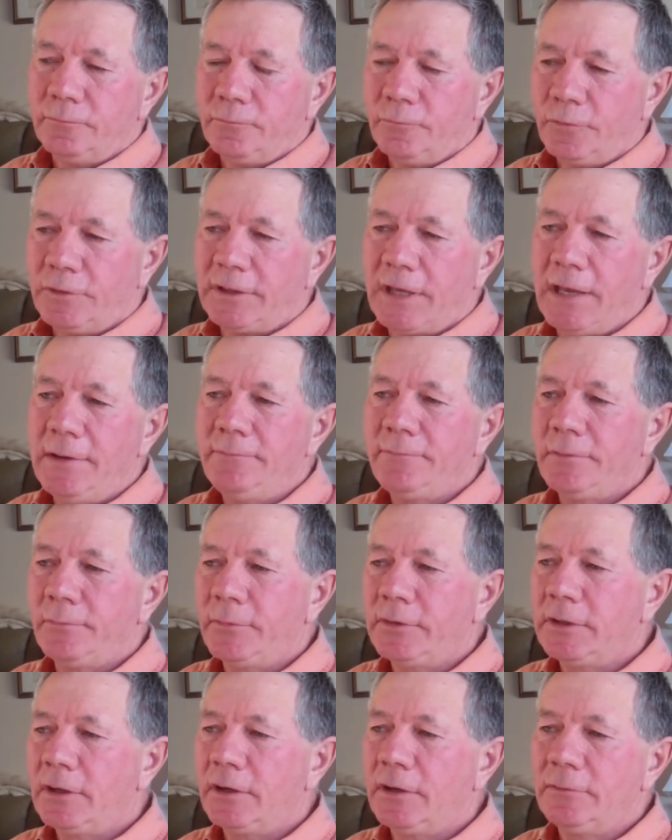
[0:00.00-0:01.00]
we came
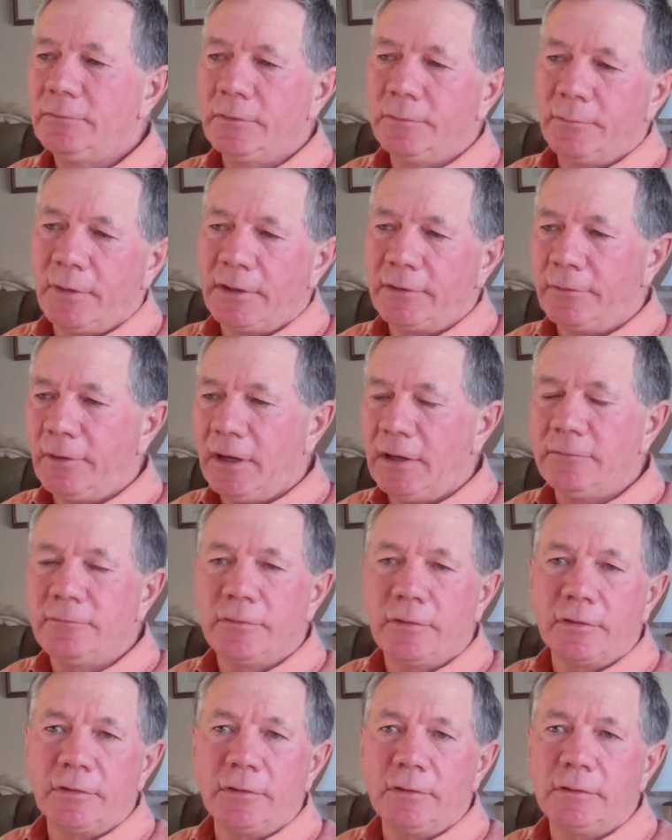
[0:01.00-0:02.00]
from a yard where my
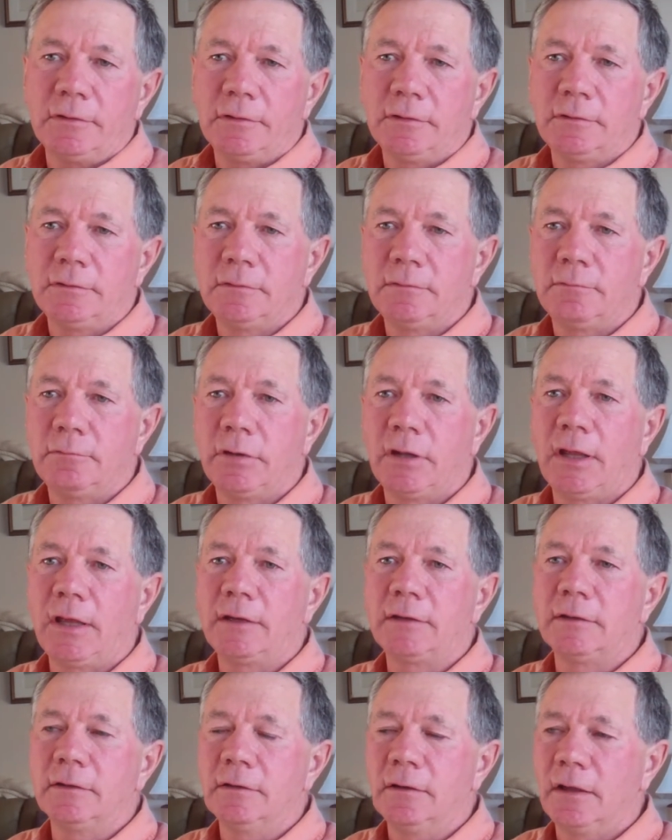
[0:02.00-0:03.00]
grandfather
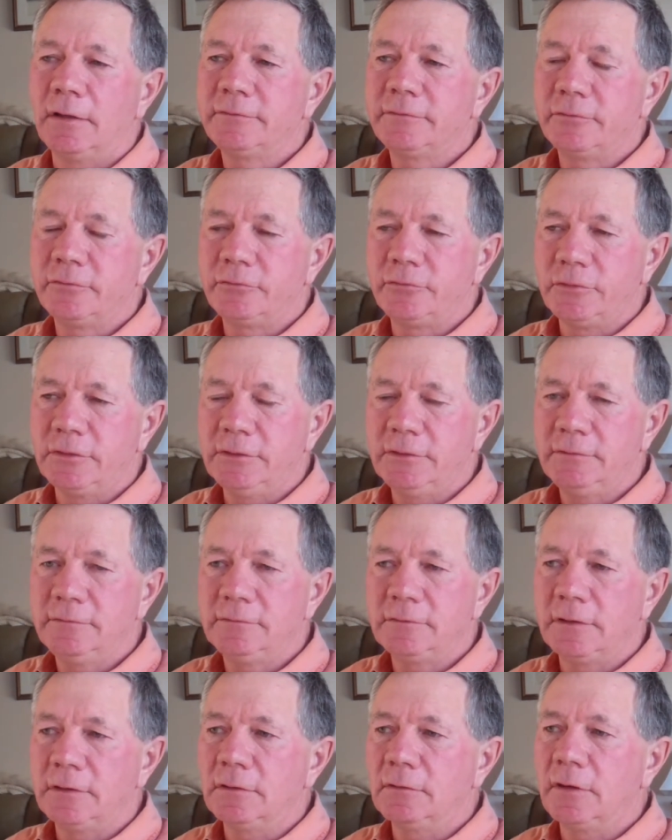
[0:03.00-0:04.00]
planted lots of
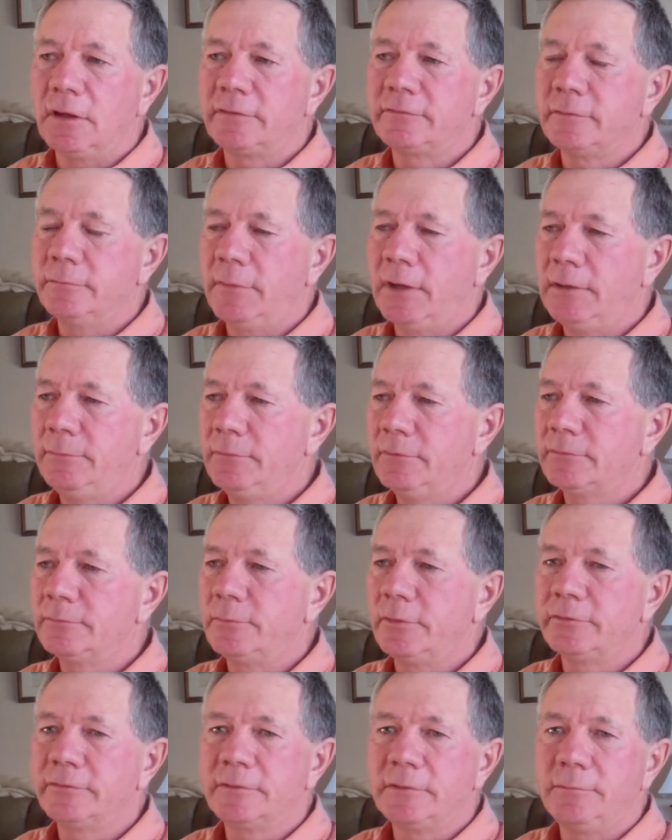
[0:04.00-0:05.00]
trees and lots of maples,
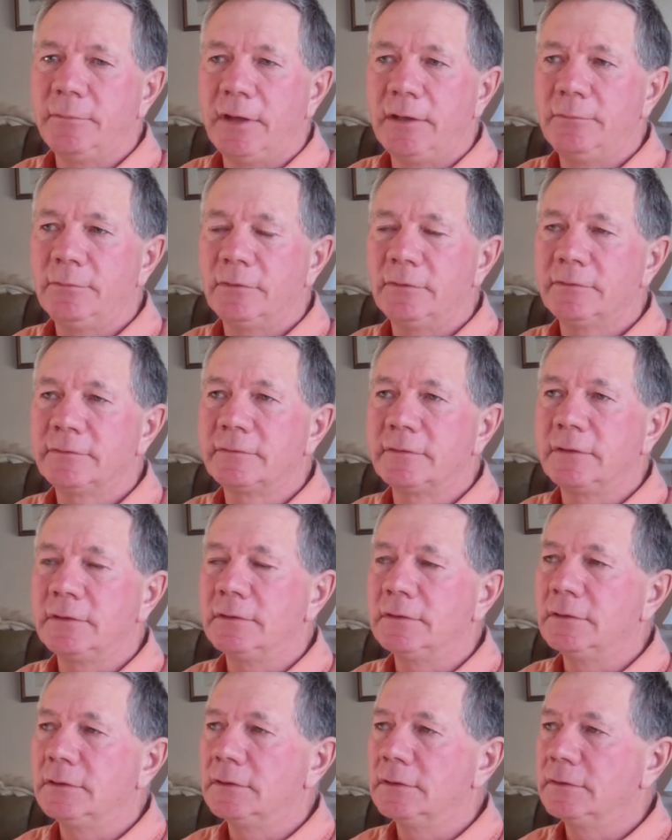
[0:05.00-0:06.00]
mostly maples
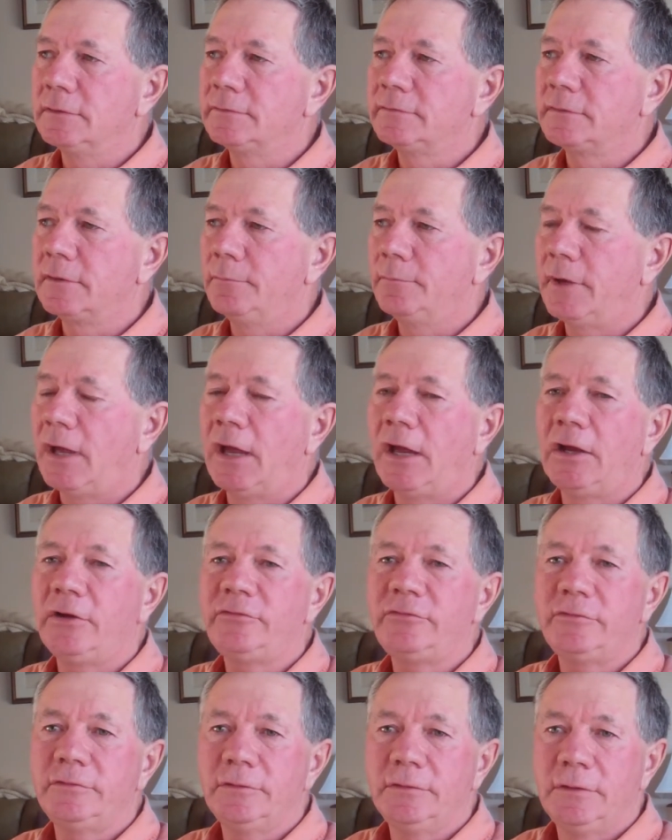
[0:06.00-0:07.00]
and some
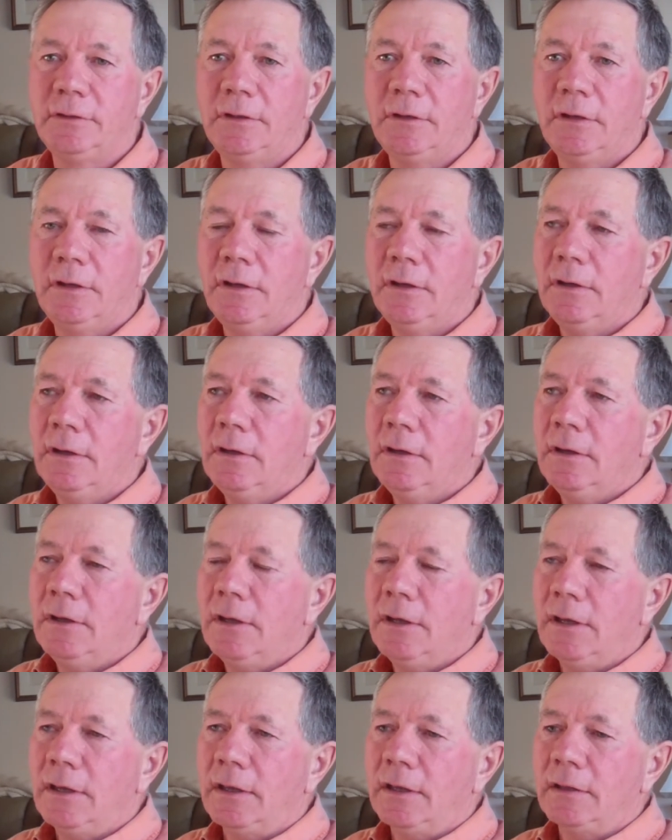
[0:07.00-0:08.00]
ash.
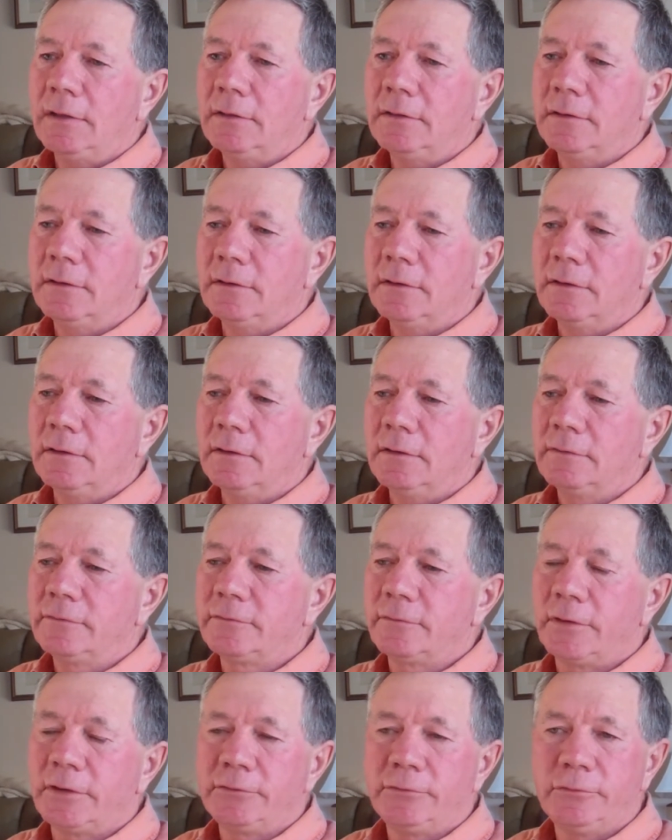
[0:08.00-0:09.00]
And
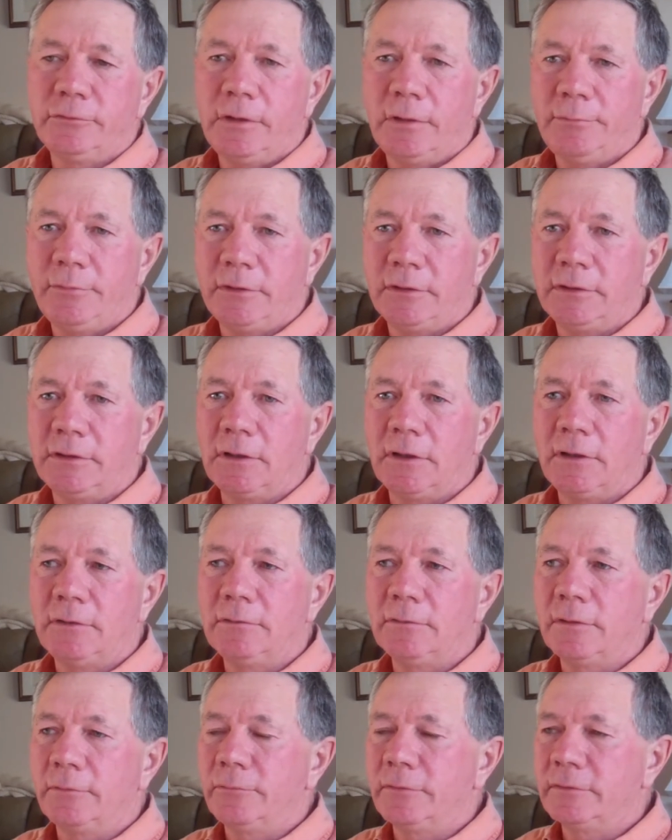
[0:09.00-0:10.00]
so I grew up in a
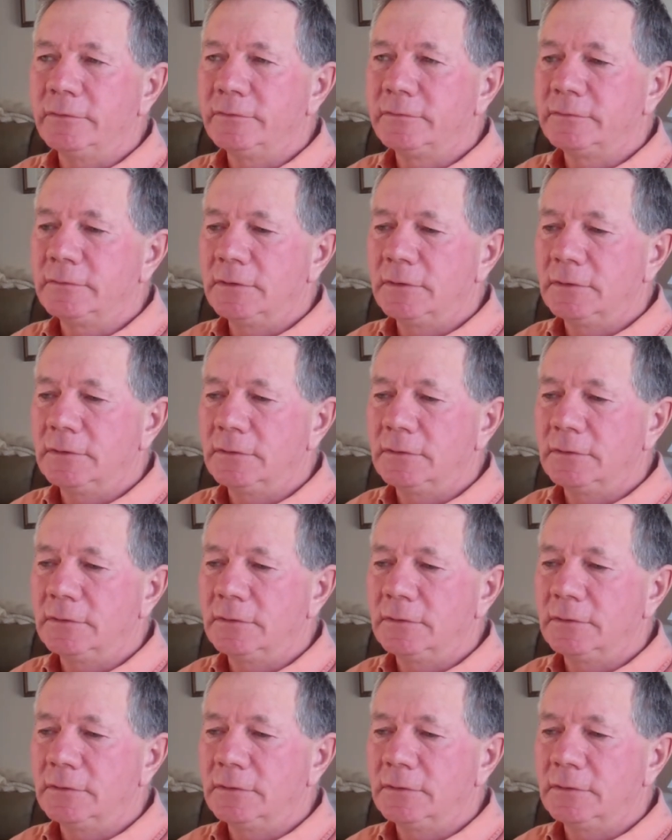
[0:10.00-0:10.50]
yard that was